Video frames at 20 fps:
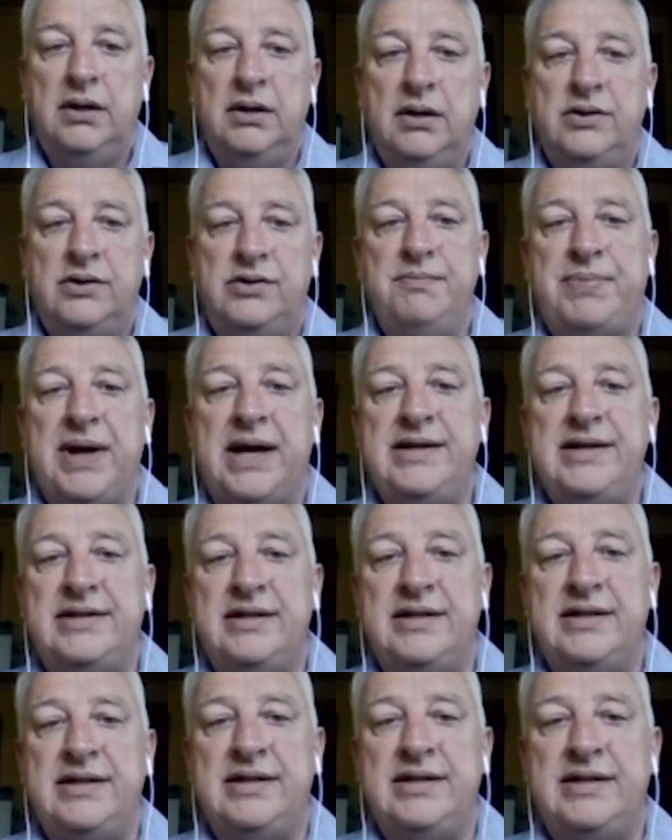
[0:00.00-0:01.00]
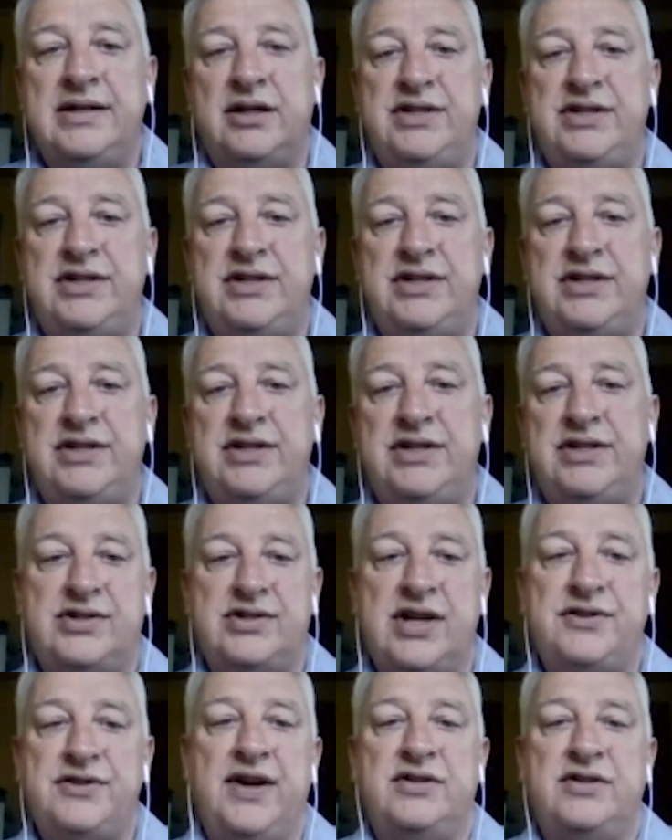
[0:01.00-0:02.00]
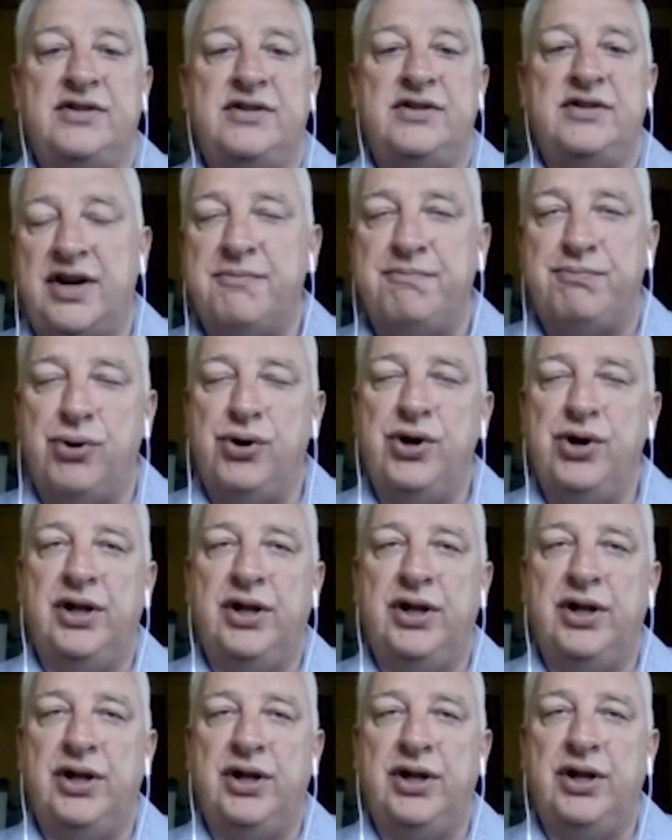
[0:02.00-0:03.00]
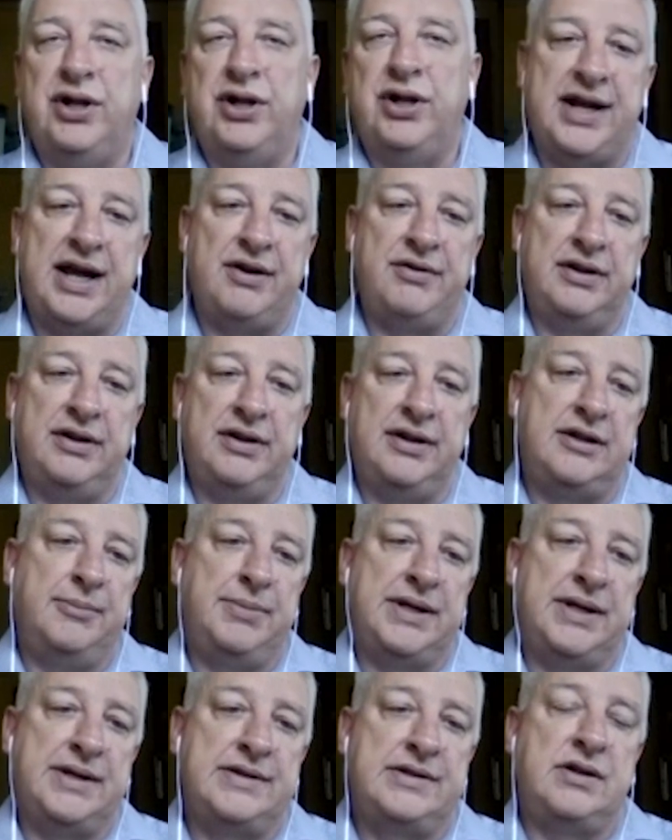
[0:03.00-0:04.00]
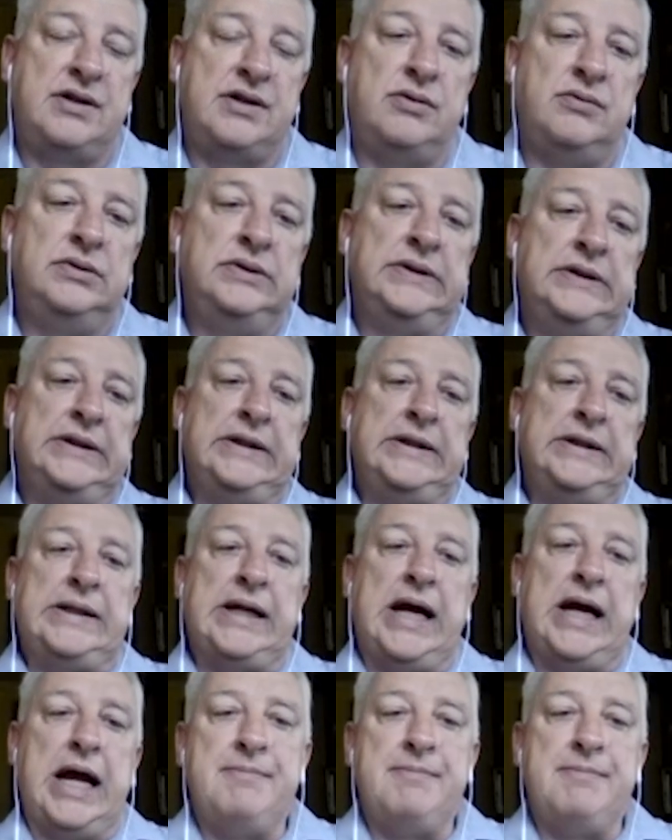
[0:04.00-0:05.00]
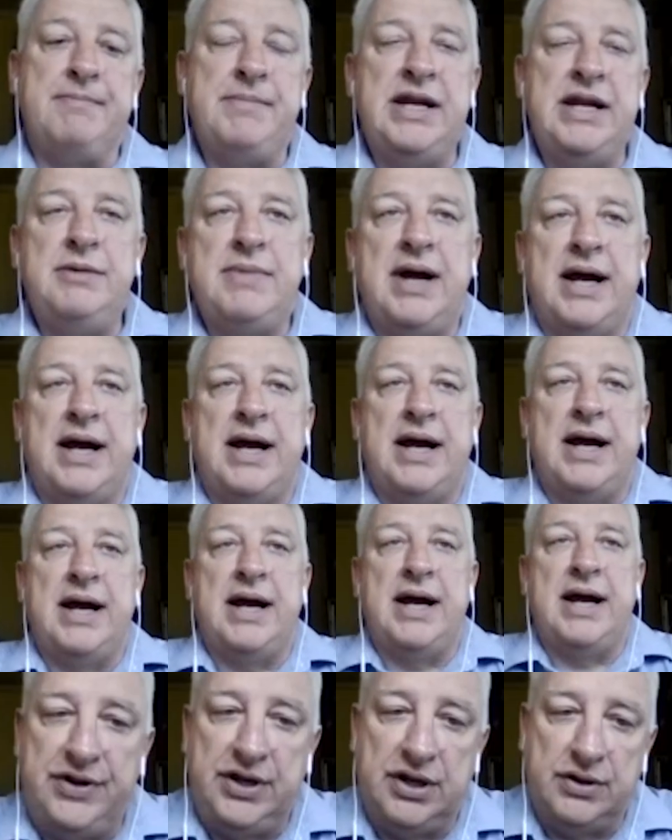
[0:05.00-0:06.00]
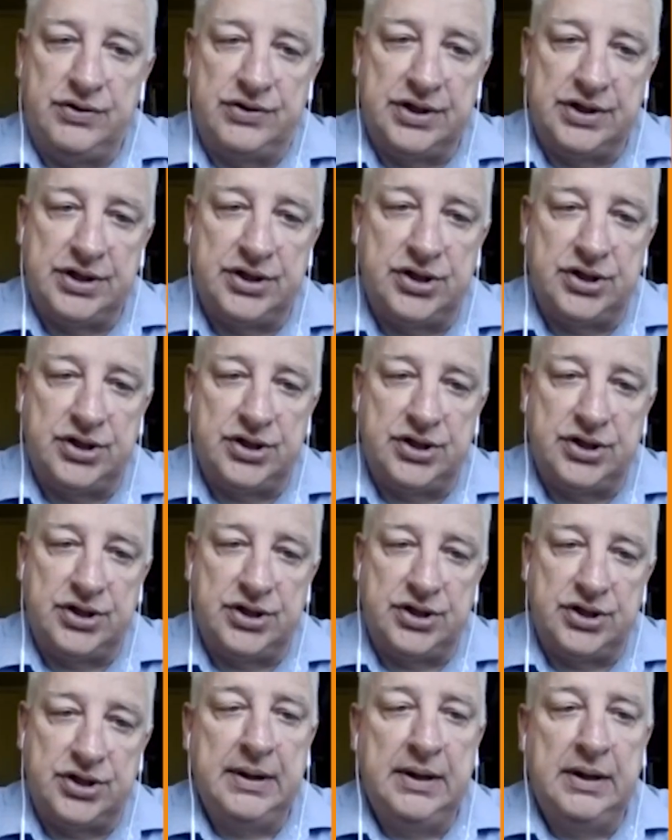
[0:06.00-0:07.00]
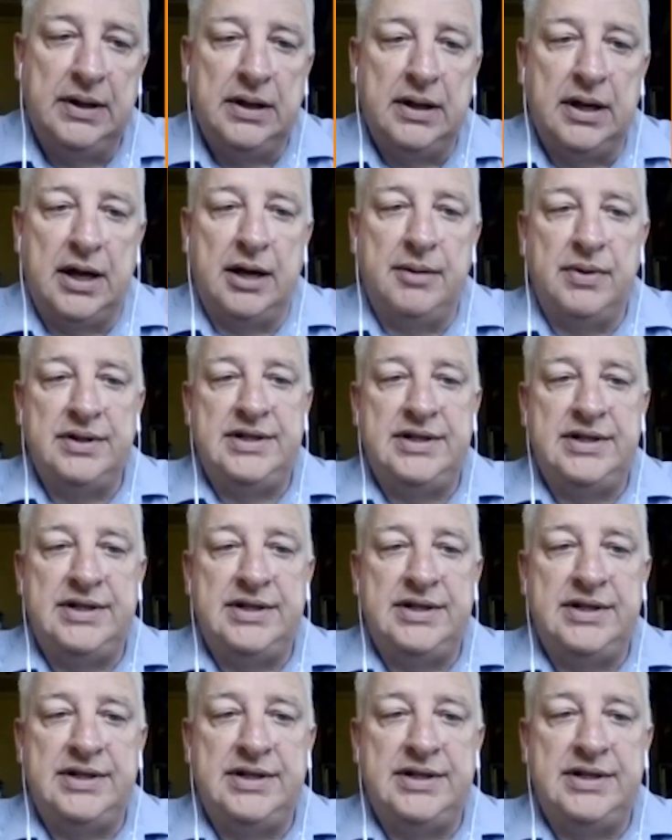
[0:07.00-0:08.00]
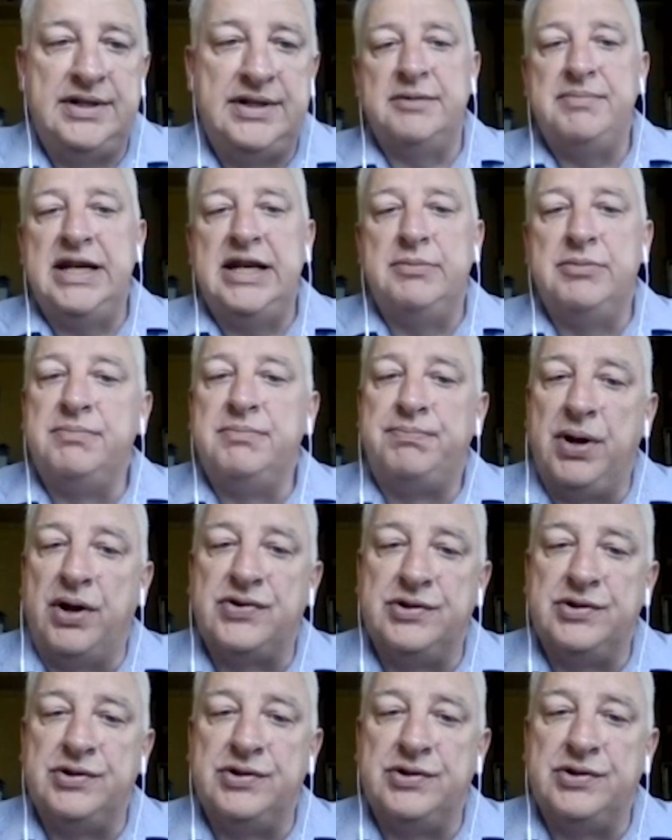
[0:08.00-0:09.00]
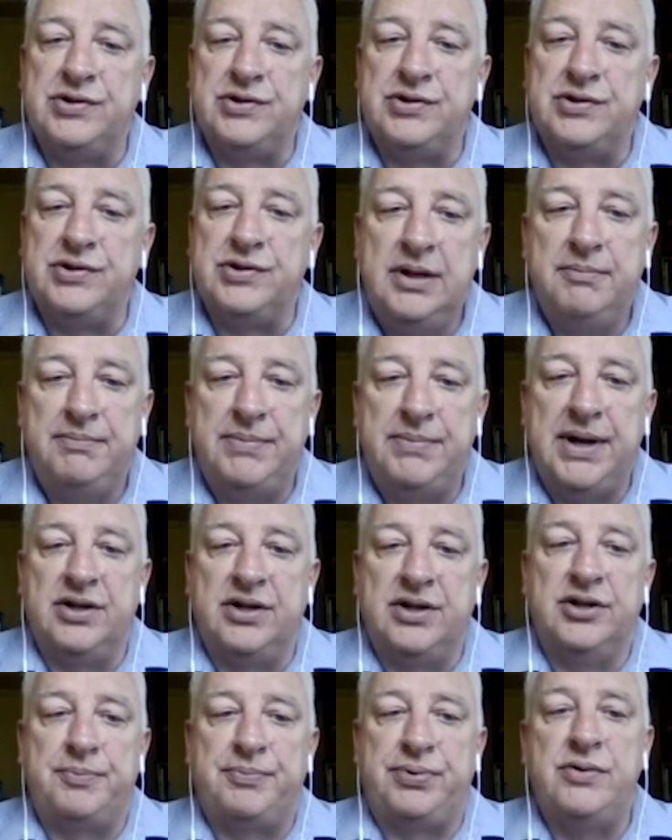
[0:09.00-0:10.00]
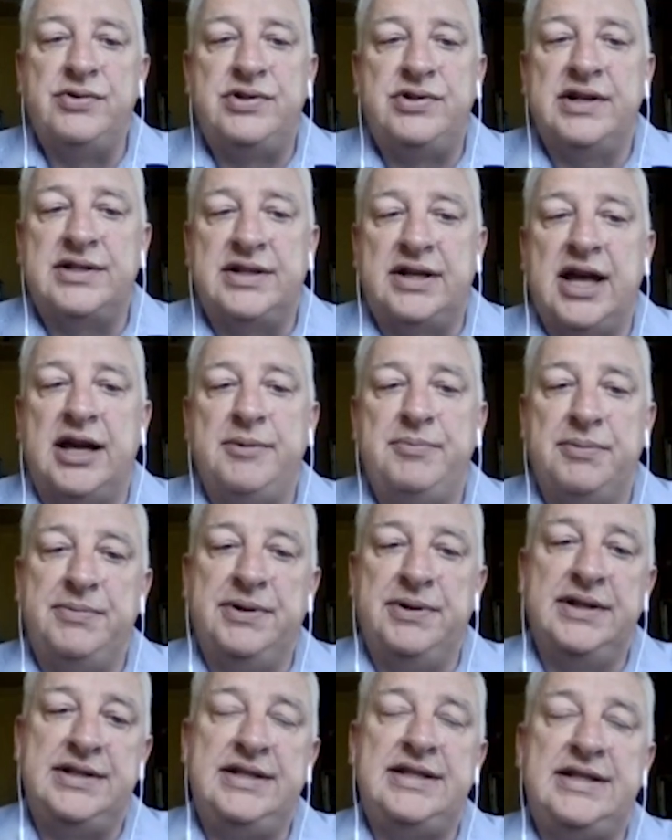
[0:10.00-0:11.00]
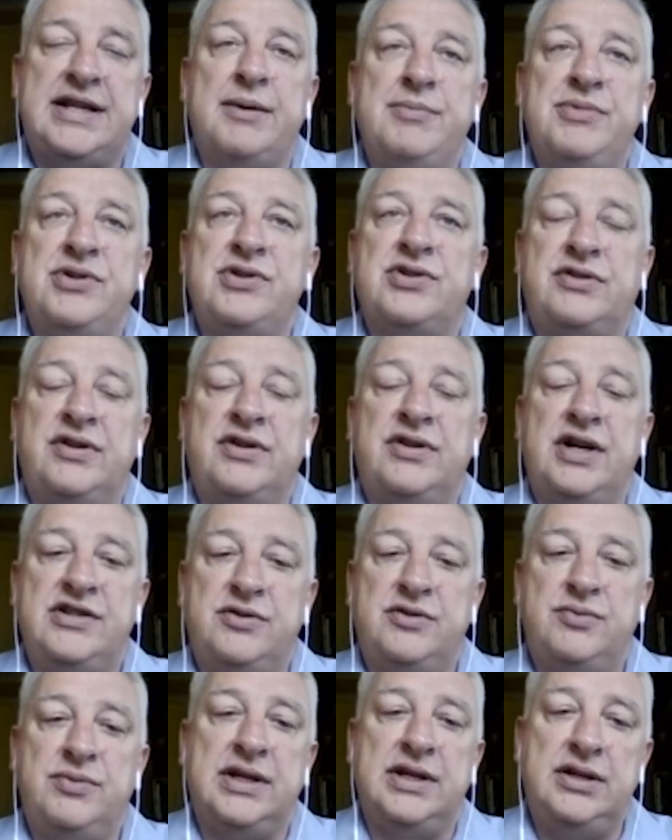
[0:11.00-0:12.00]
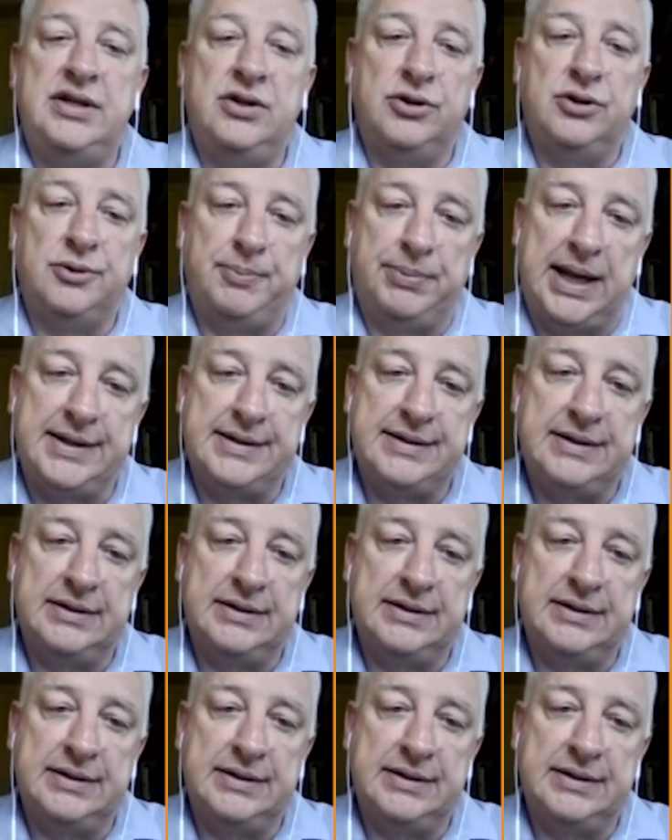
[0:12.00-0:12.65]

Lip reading: Some basic critical success factors, just trying to boil that lot down a little bit. So minimizing overusage. Design to the minimum possible based on the process capability demonstrated within your plant.